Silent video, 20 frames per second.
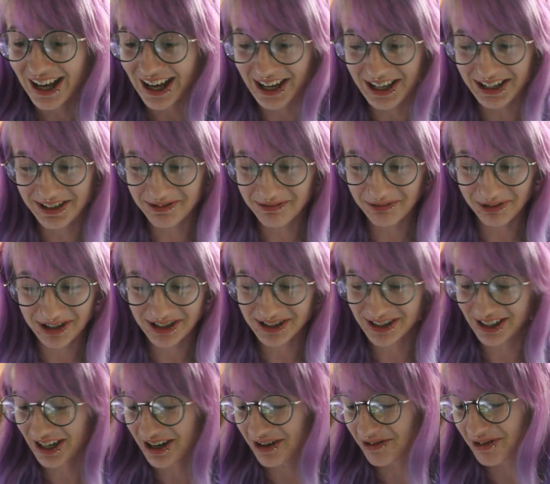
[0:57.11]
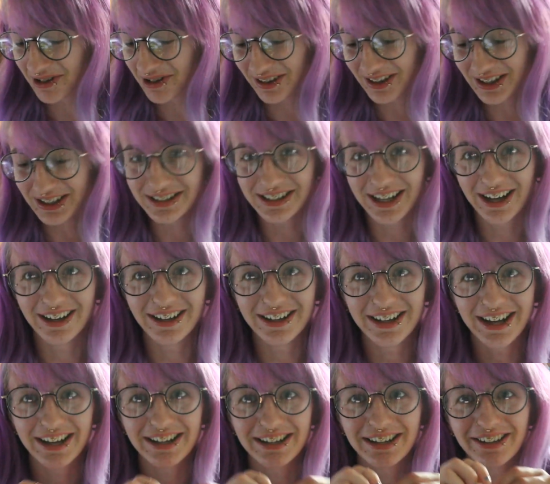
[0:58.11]
And once I got one of these out
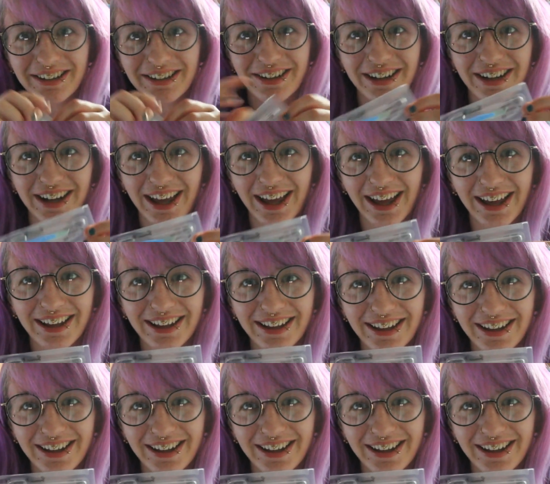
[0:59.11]
and had a look at it,